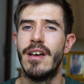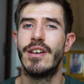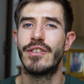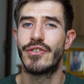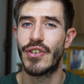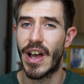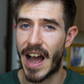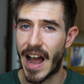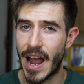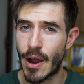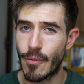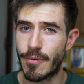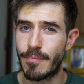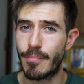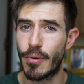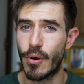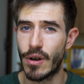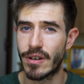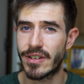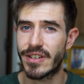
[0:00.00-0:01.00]
So I would
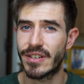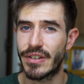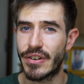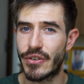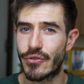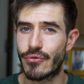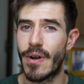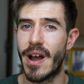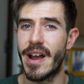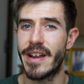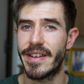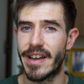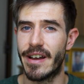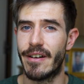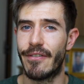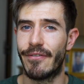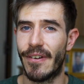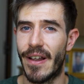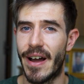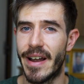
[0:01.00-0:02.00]
personally try and get
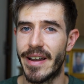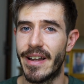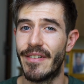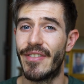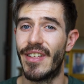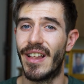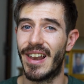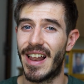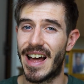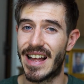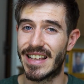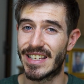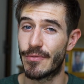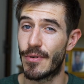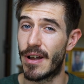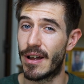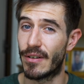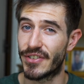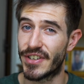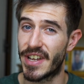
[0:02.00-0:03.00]
a flight that lands
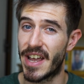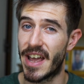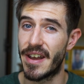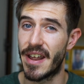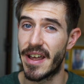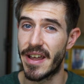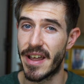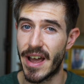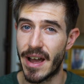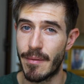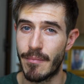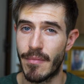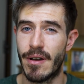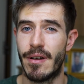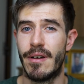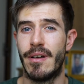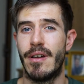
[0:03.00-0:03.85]
around 10 a.m.